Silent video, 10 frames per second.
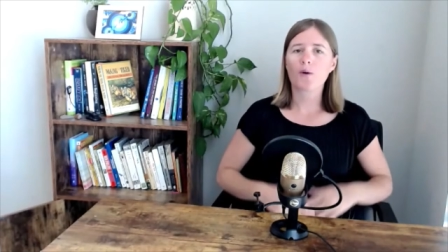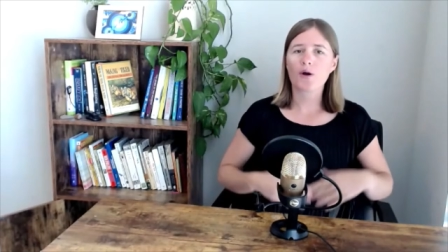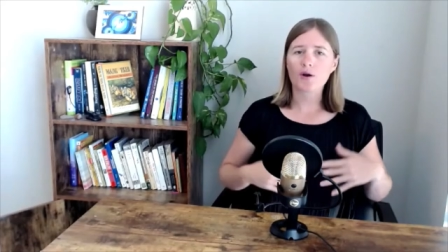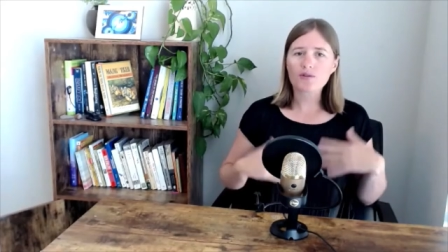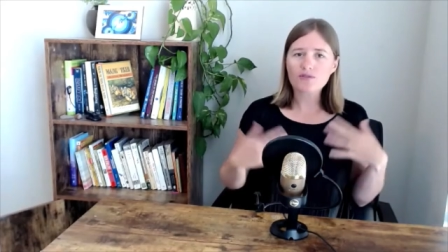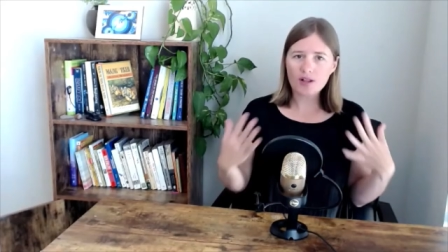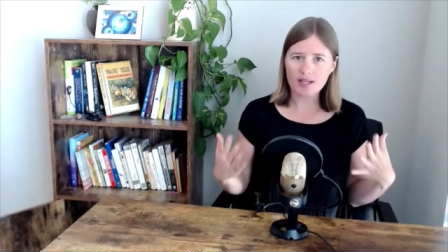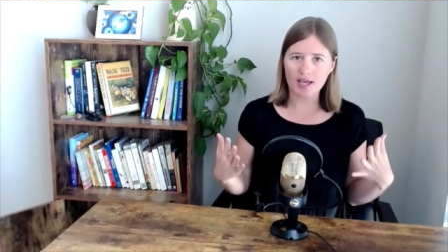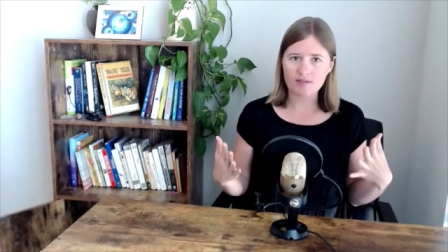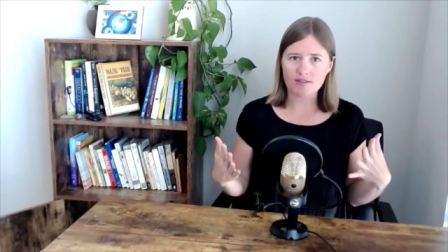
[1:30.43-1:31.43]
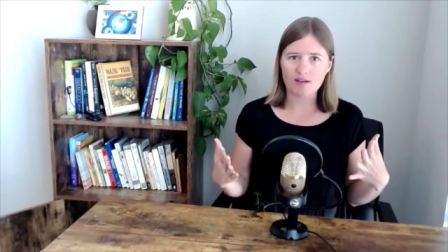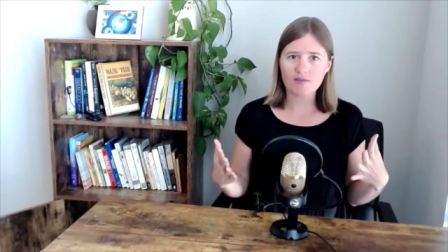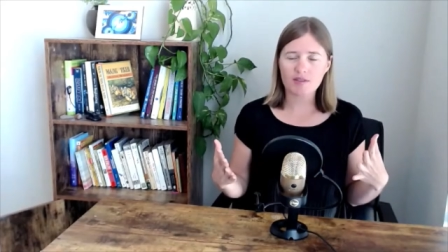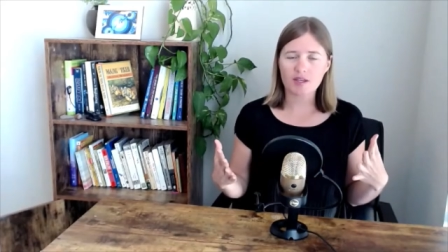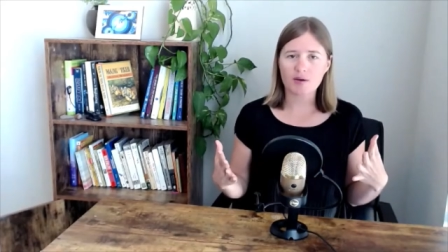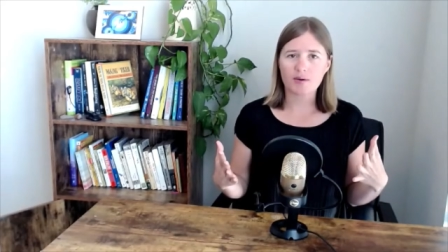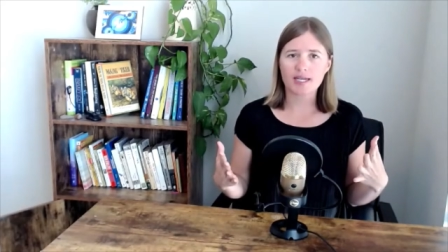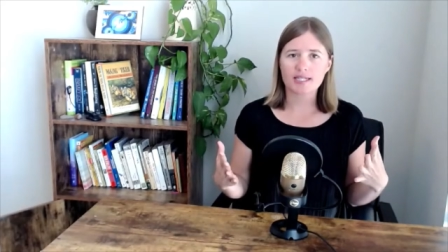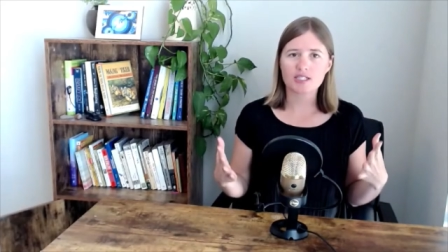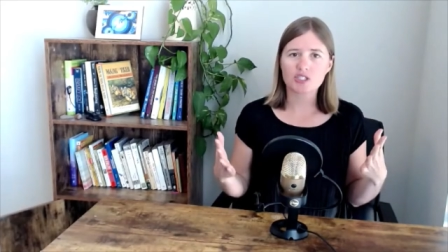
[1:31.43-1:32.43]
Her falling out of love with you
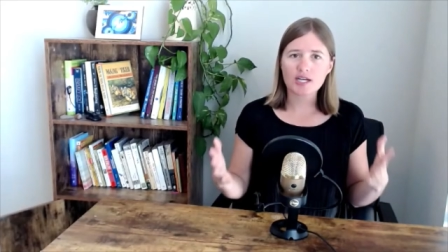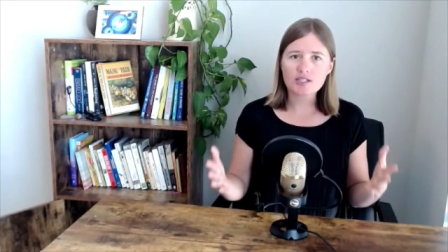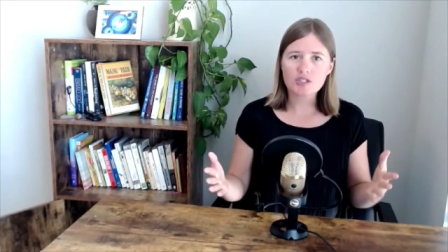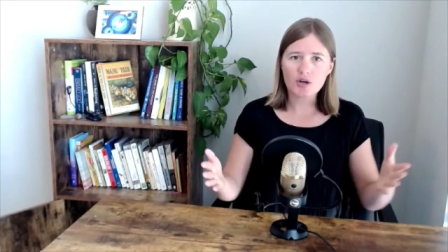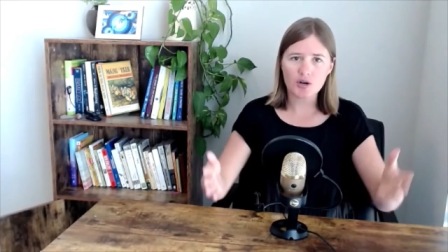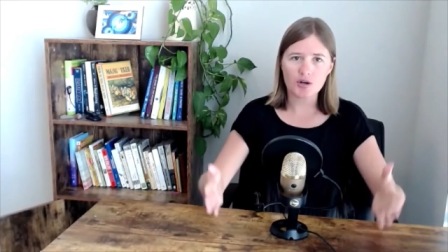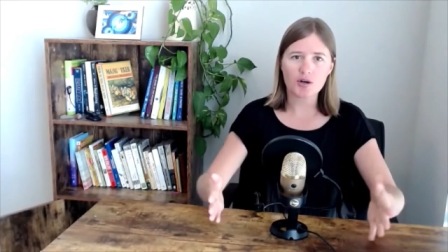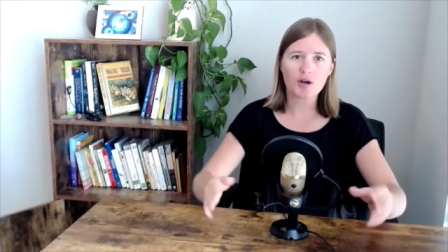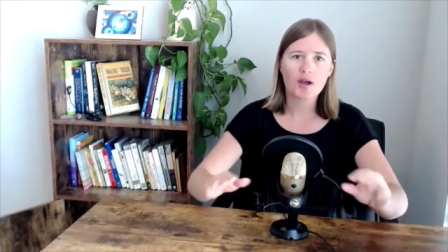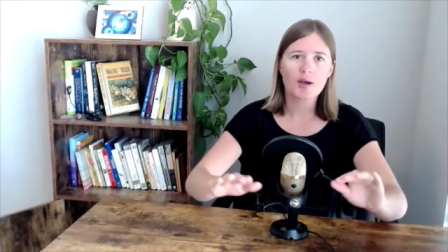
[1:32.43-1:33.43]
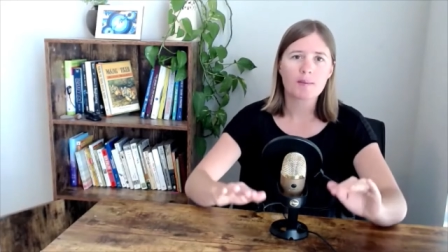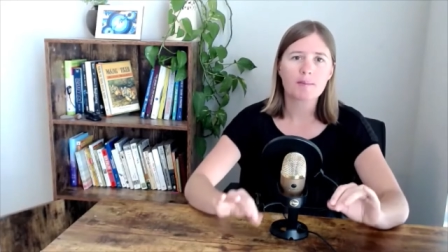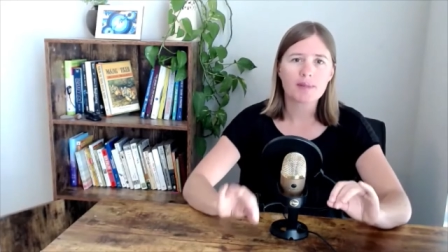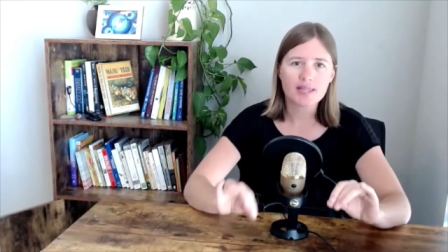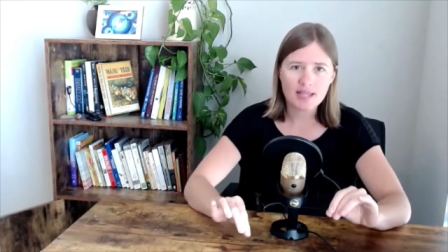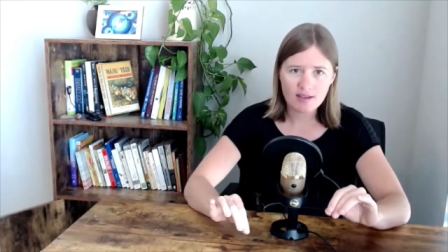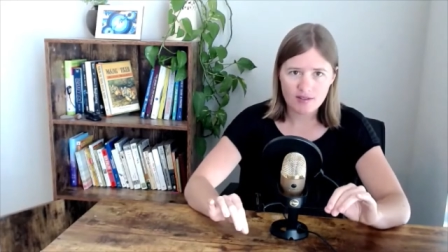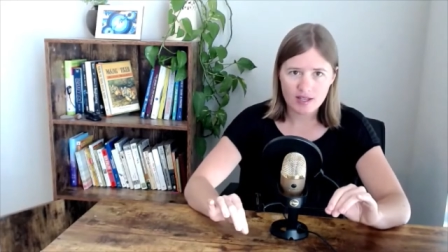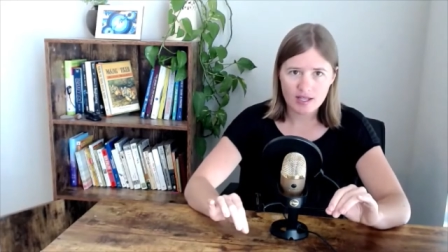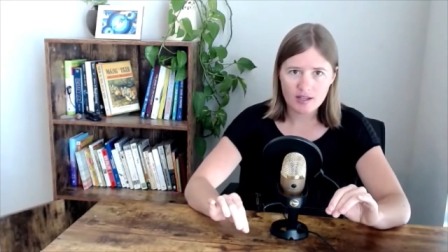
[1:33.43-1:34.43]
is just her
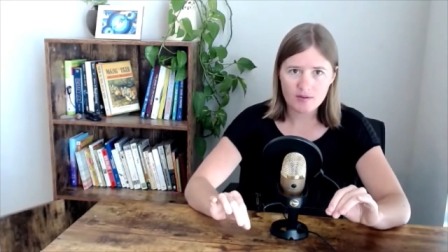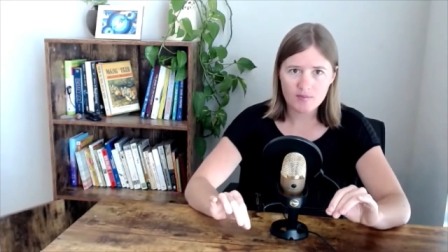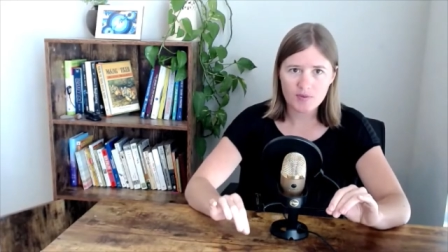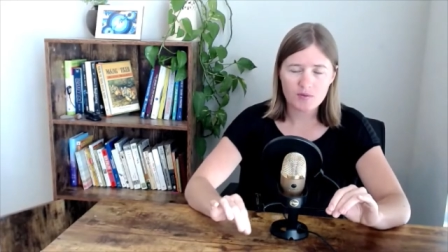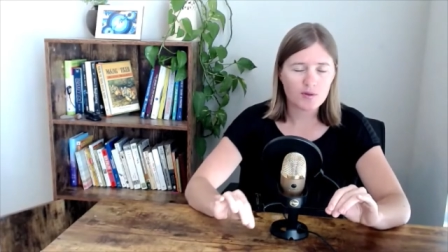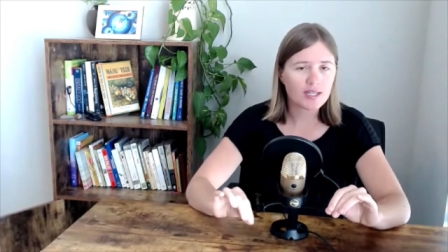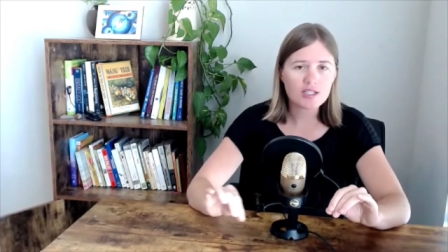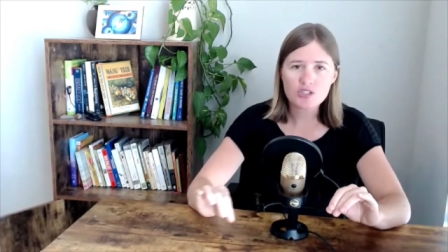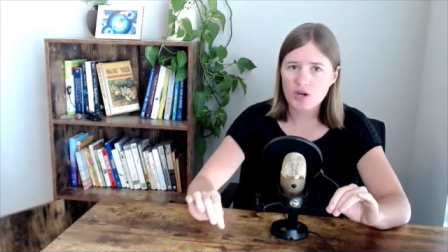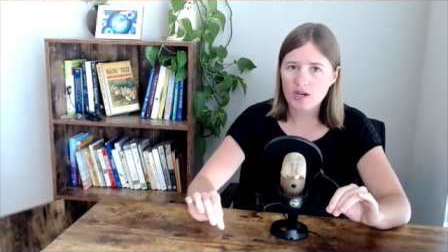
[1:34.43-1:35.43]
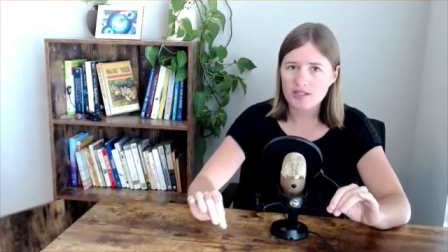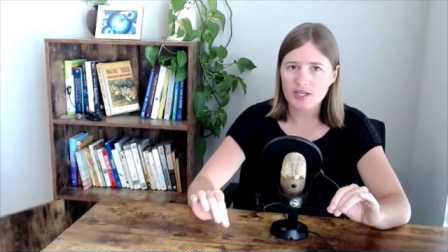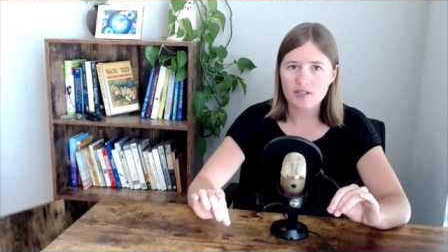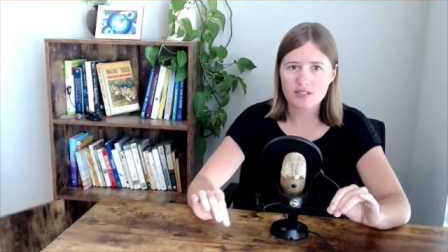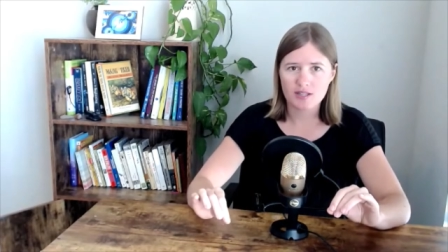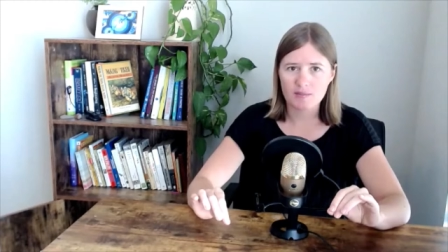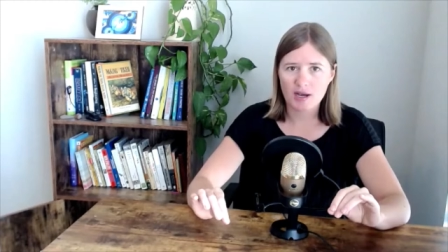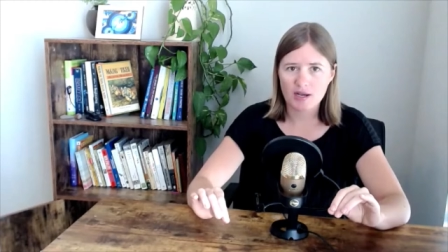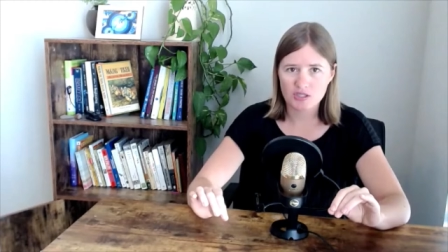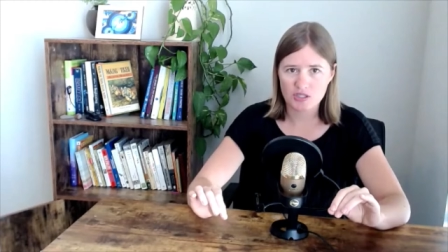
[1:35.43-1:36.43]
believing really strongly her
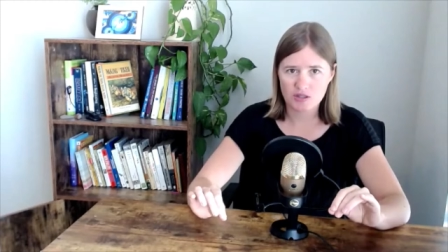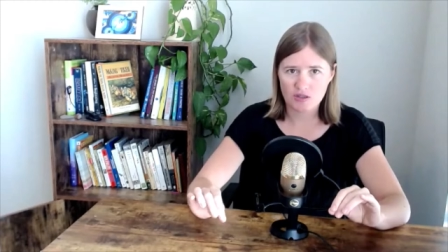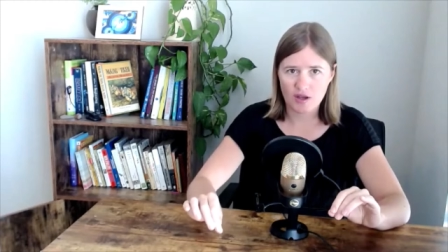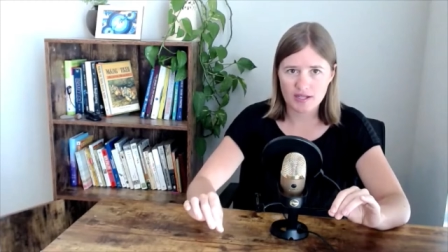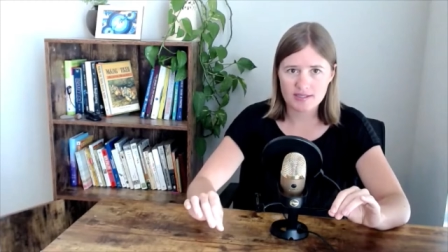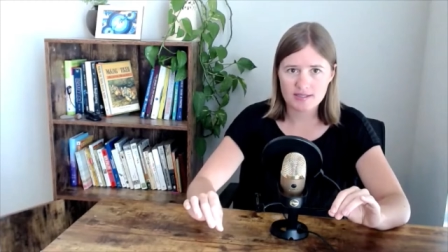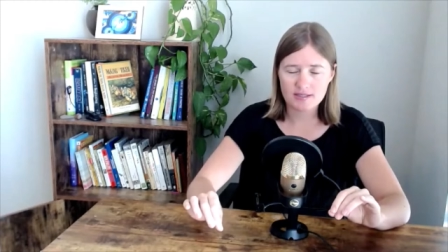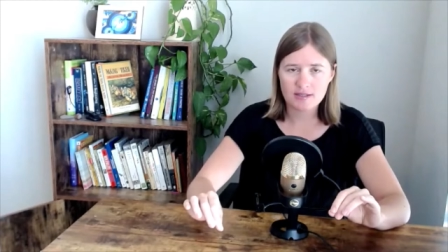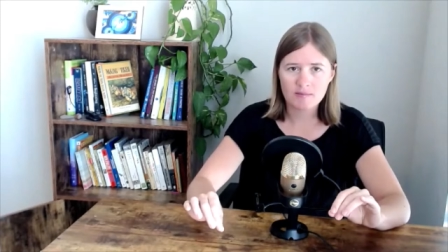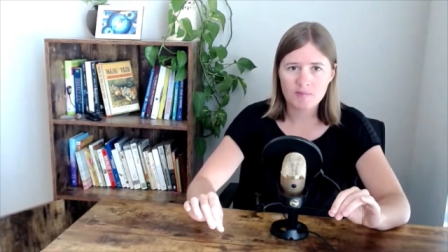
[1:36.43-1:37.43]
subconscious thoughts.